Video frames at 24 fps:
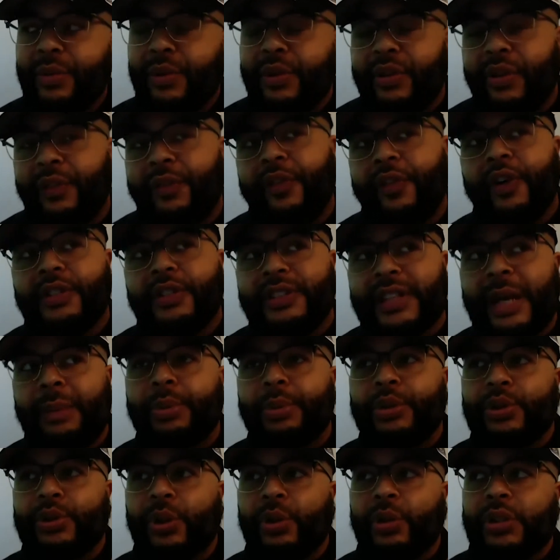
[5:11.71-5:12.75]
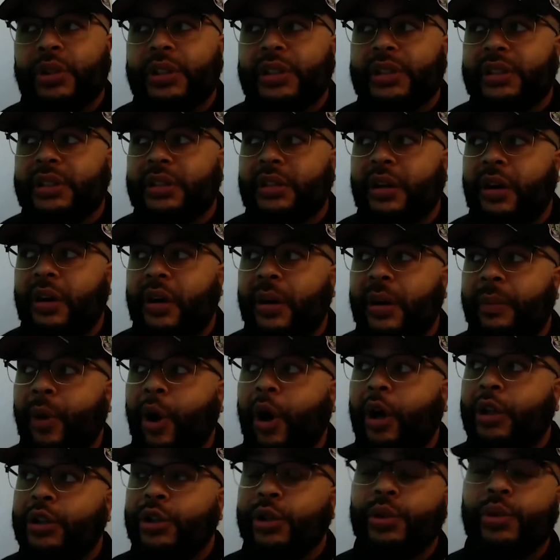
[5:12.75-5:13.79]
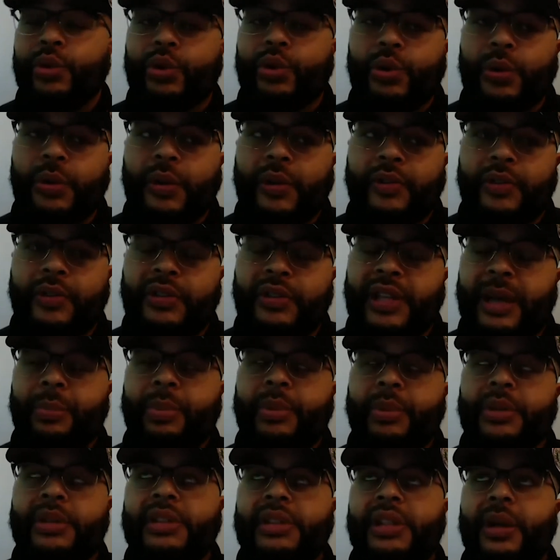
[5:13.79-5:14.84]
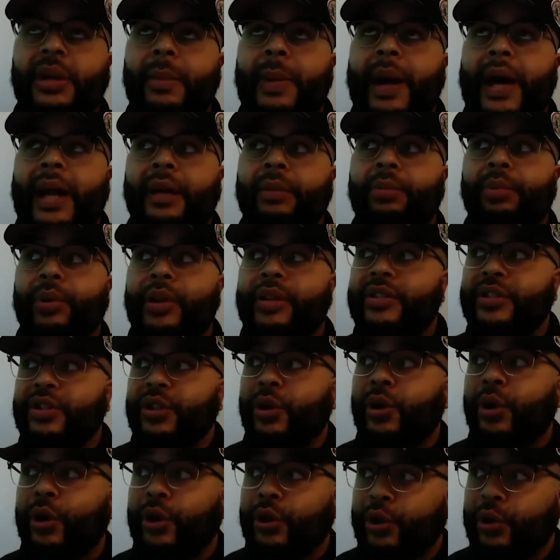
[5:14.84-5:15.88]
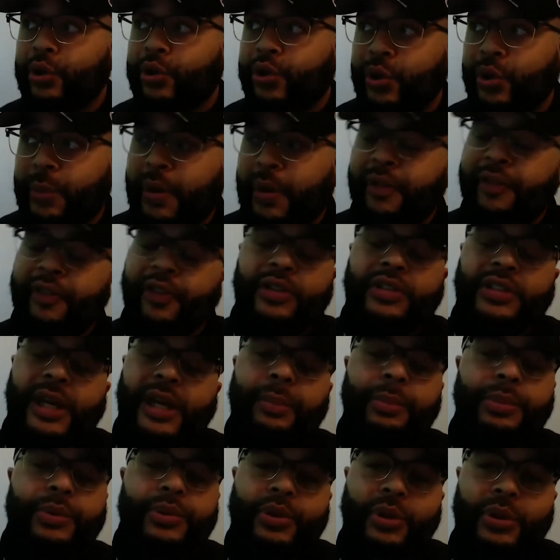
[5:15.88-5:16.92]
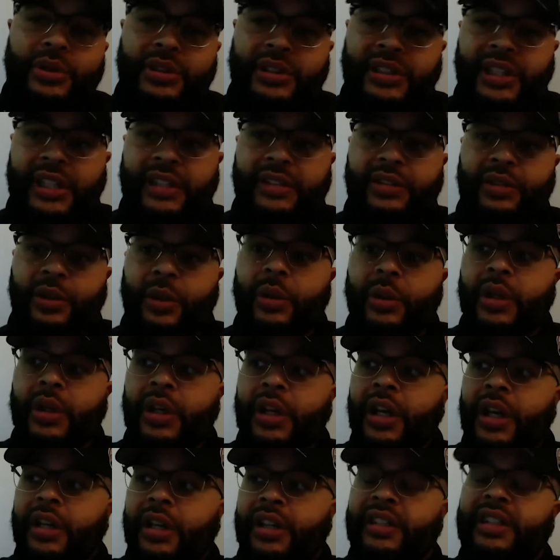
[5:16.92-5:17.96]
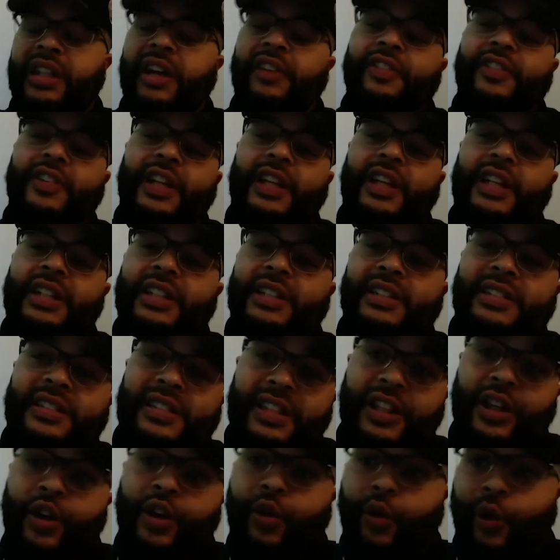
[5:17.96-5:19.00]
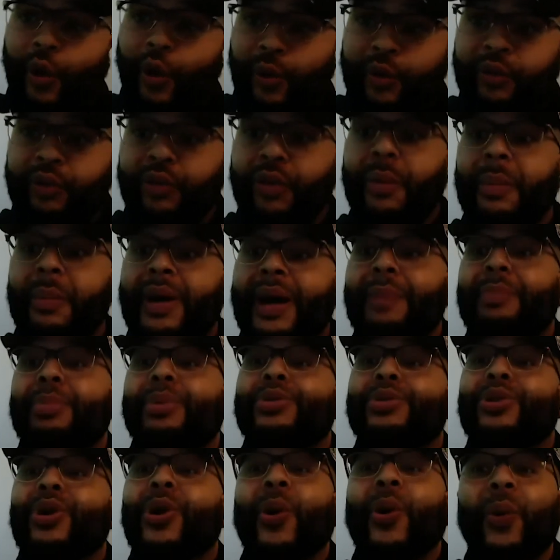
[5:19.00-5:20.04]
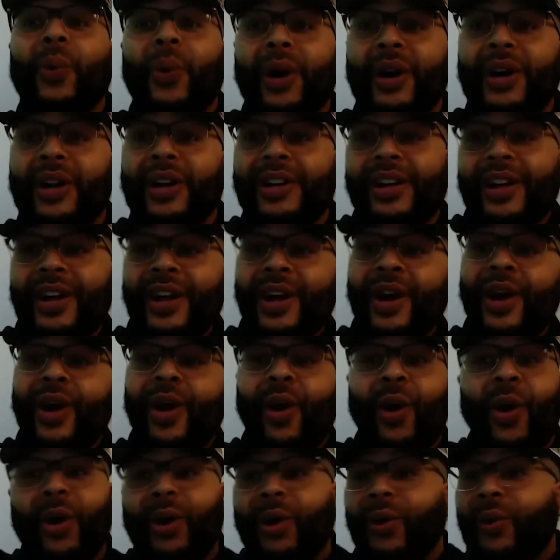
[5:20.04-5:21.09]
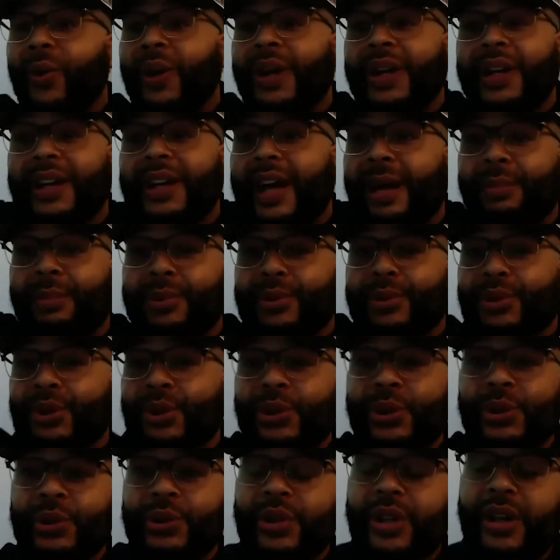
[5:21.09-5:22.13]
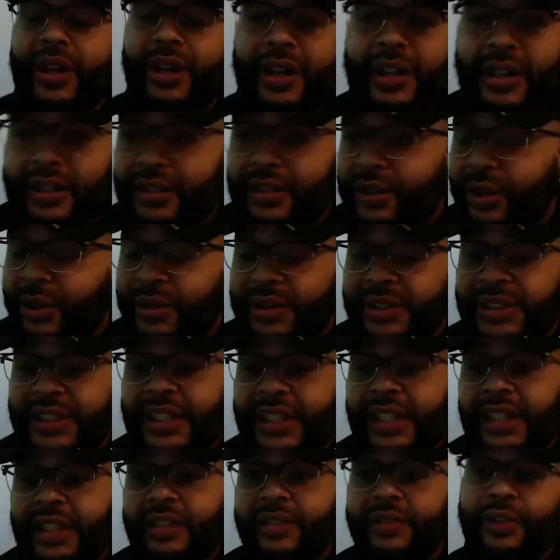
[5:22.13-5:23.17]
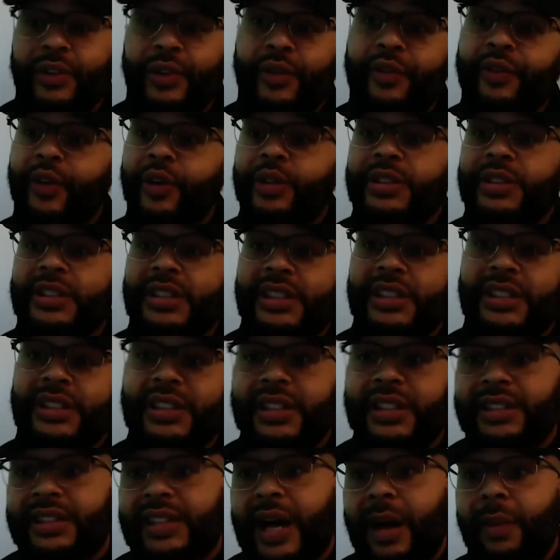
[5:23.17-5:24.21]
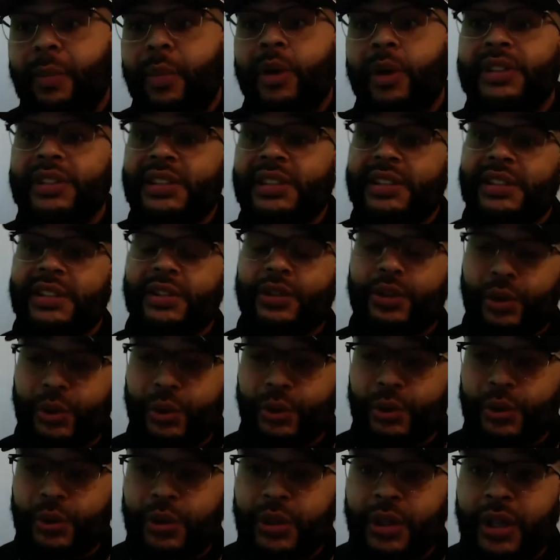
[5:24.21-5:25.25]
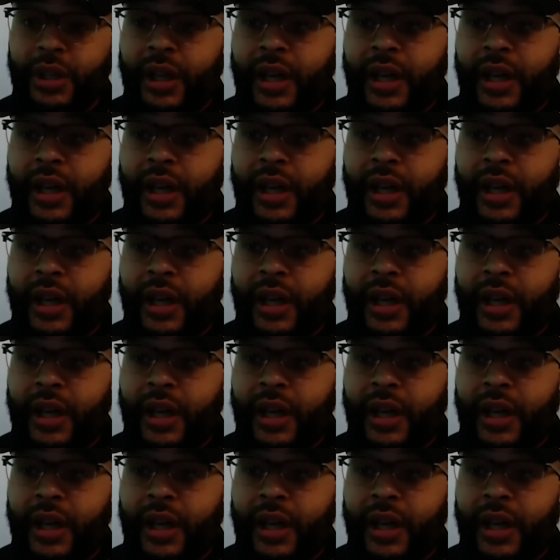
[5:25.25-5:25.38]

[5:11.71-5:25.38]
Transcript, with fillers: The first episode is on YouTube. If you type in Cinematic Brothers and you go to YouTube, my first episode is there. So you're definitely going to see the growth from episode 1 all the way to episode 13 for the first season, because now I'm on season 2.